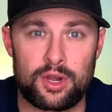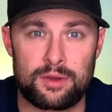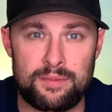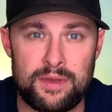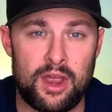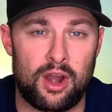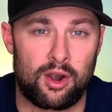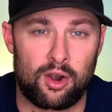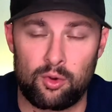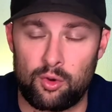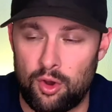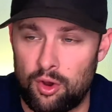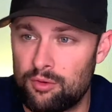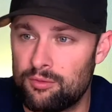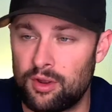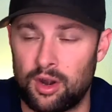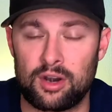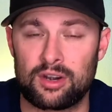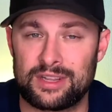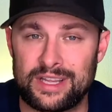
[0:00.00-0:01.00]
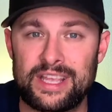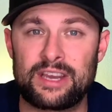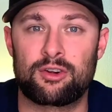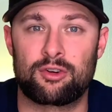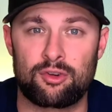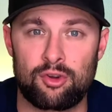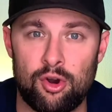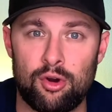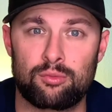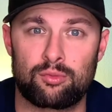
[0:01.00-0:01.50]
to be our leader
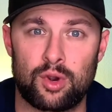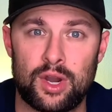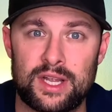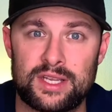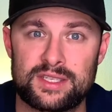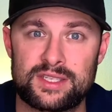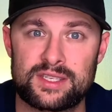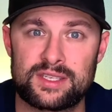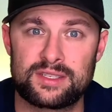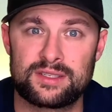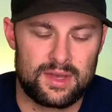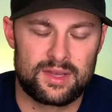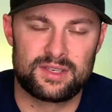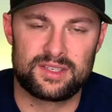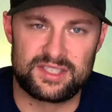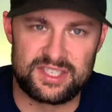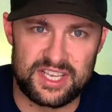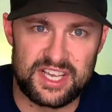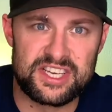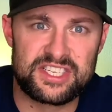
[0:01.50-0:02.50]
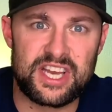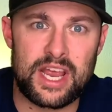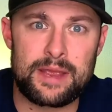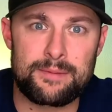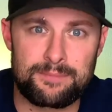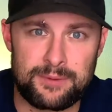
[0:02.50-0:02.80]
in home runs. DJ